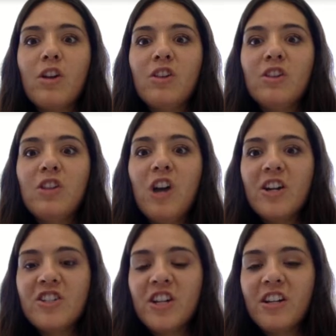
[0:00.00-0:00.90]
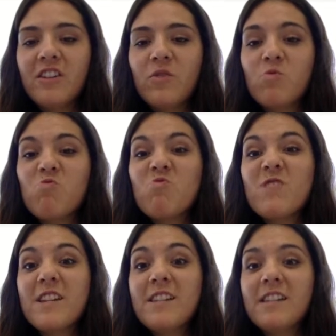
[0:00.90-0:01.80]
logic,
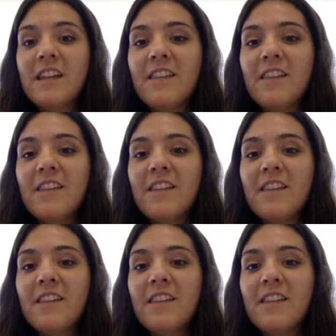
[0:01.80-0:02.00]
reasoning.